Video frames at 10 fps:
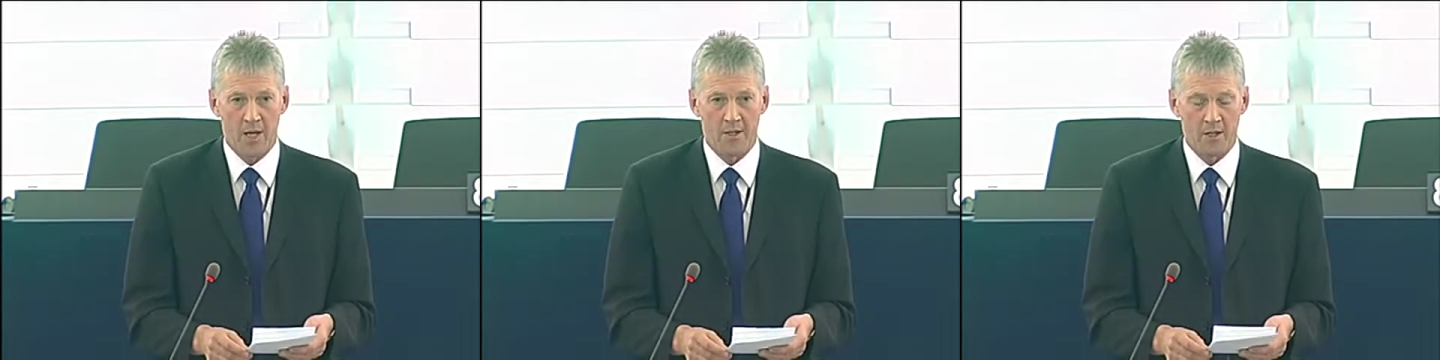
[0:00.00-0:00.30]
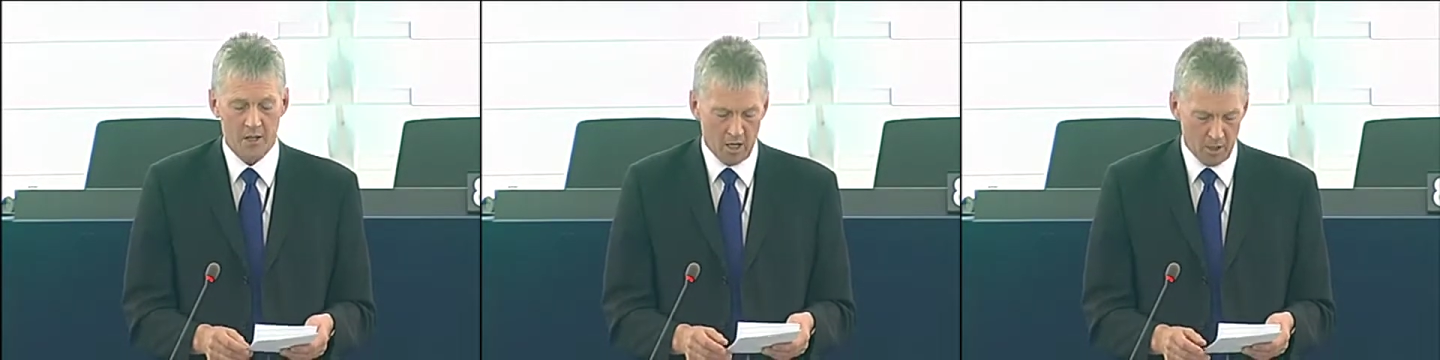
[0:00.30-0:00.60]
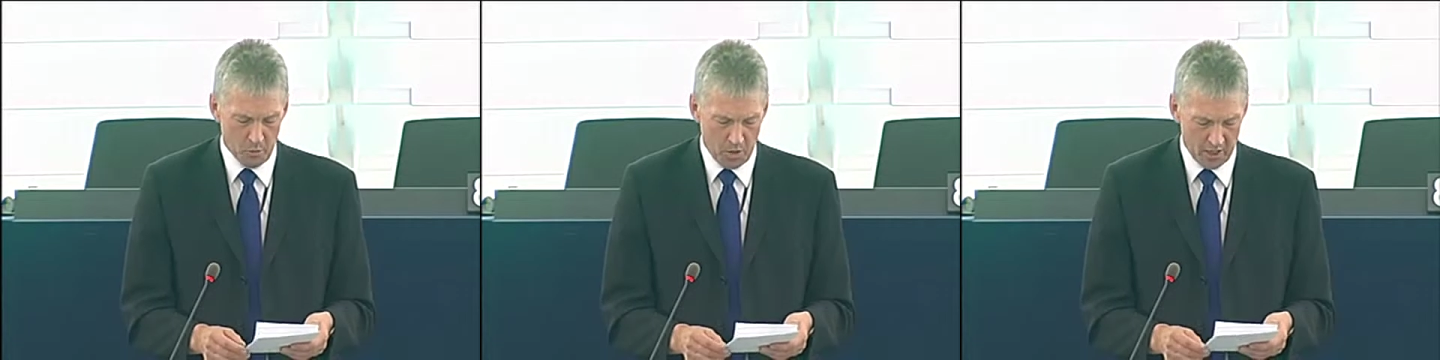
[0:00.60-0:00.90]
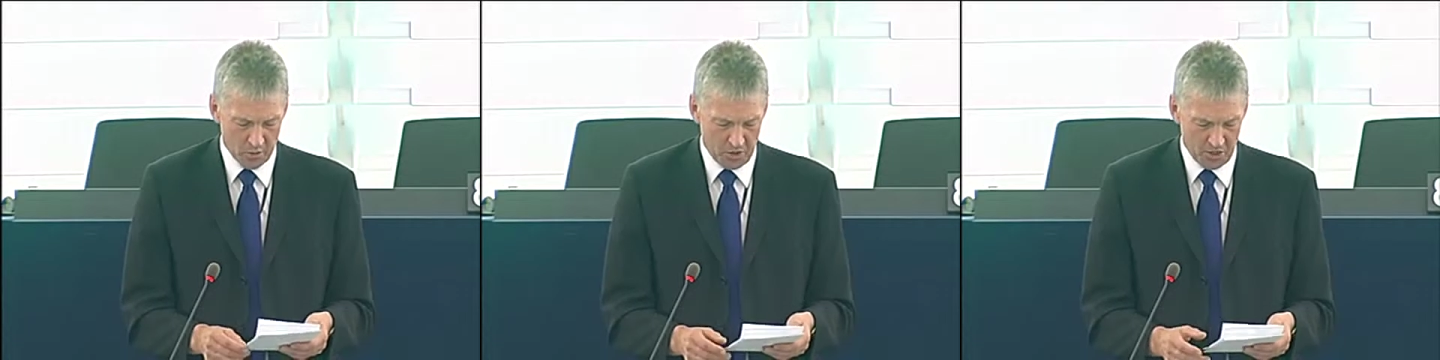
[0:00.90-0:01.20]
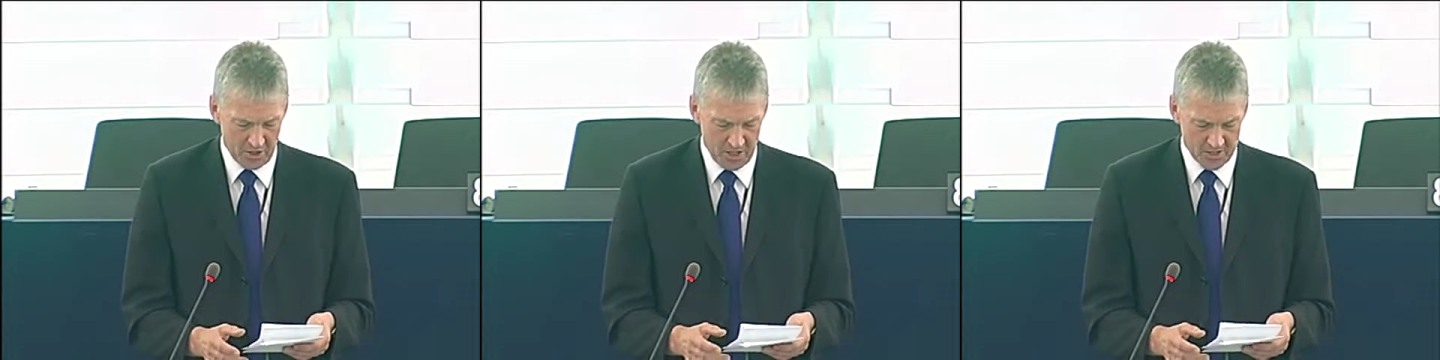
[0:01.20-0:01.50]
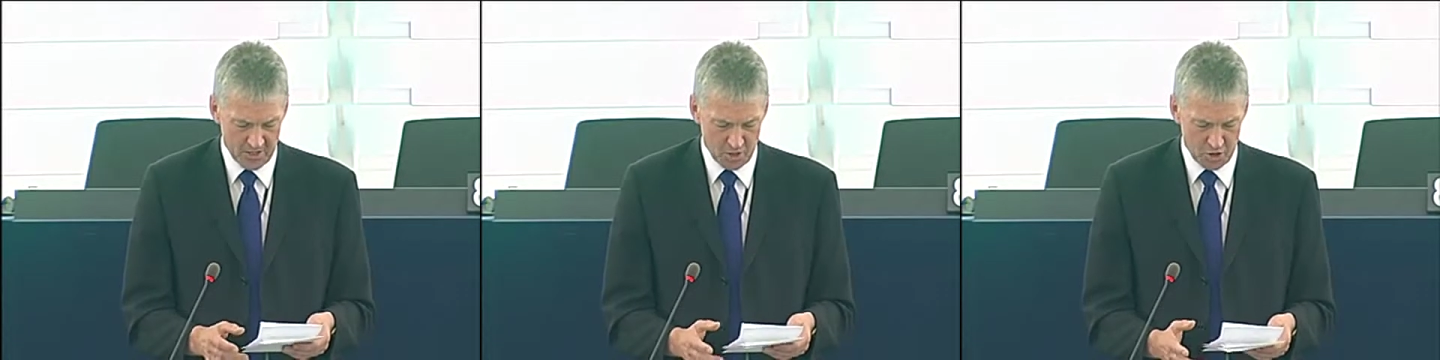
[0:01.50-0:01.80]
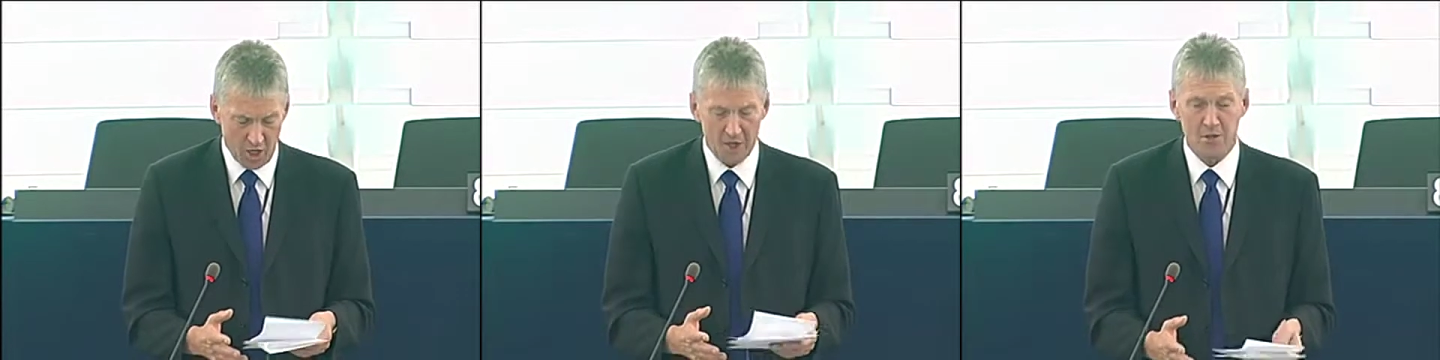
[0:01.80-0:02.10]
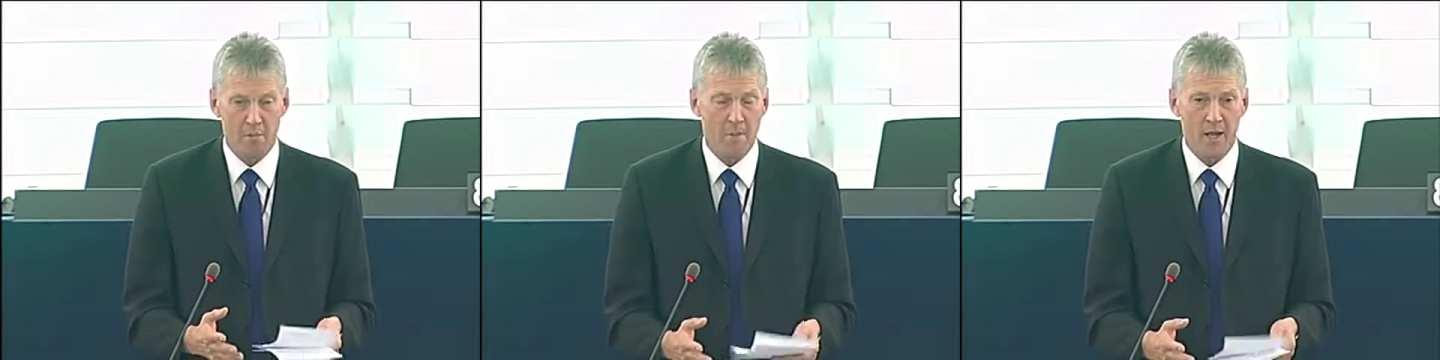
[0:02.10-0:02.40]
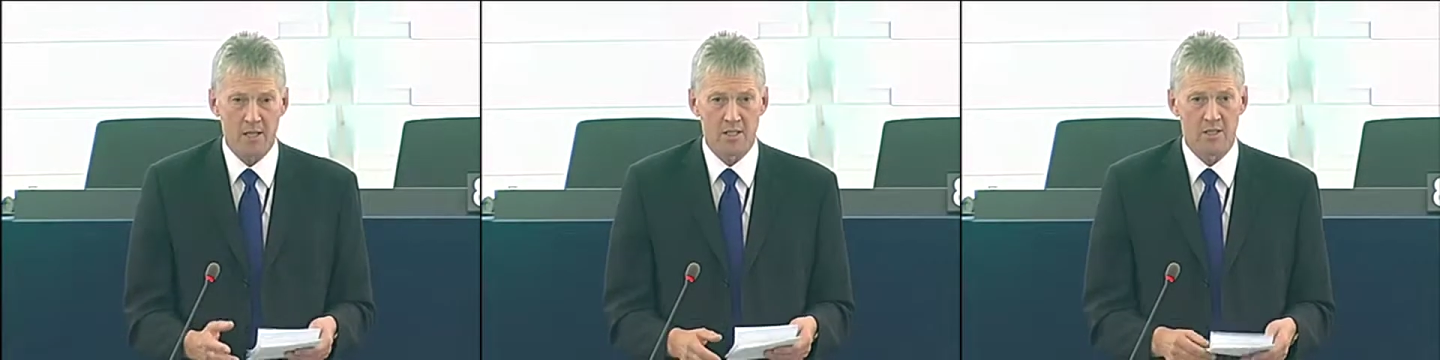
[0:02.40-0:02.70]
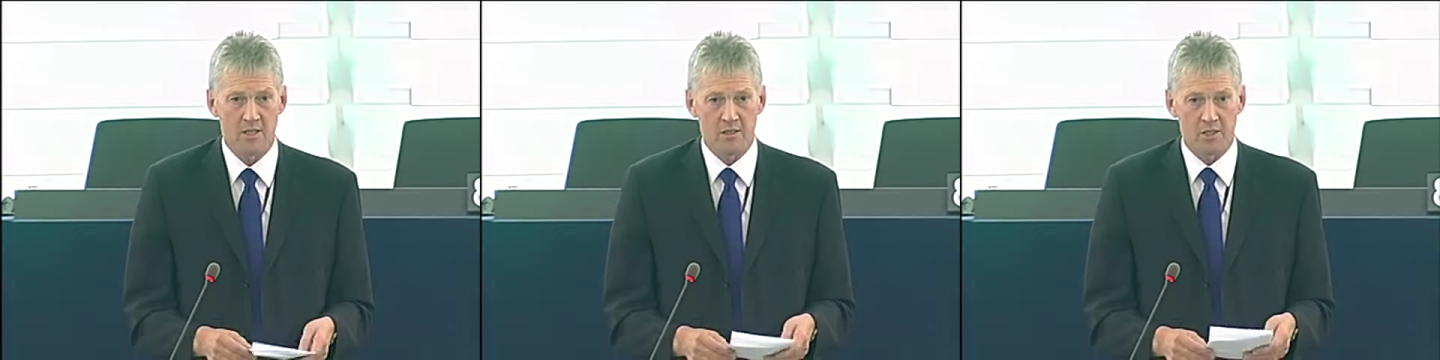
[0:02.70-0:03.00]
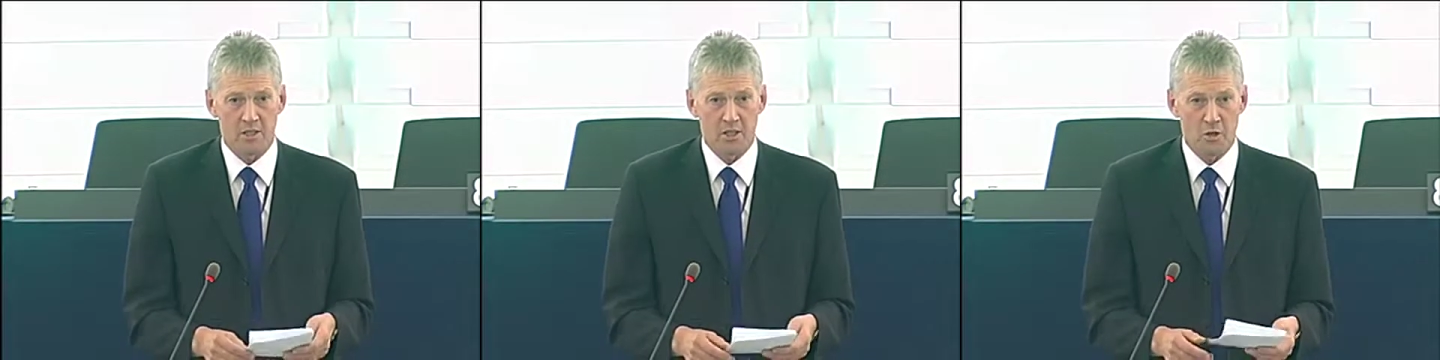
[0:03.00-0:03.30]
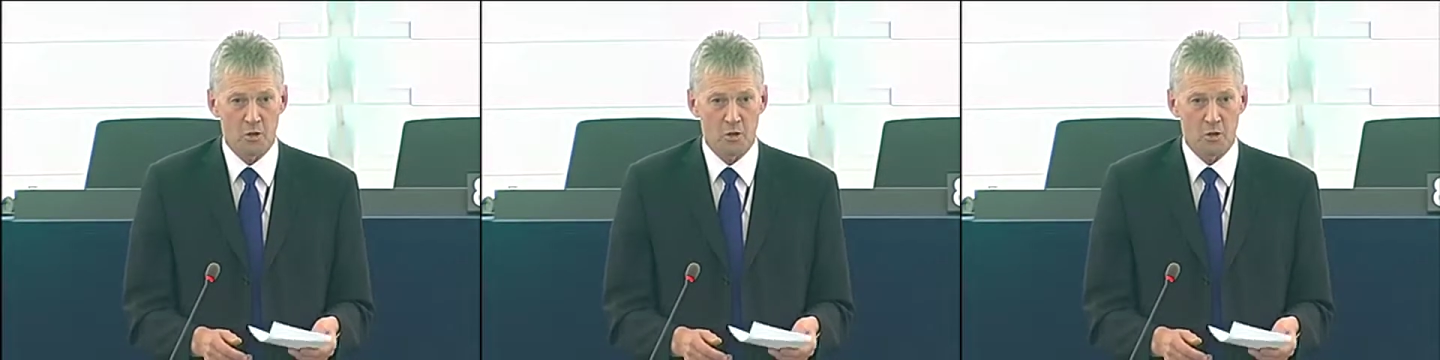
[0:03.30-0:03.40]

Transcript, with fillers: Otherwise, we threaten to undermine EU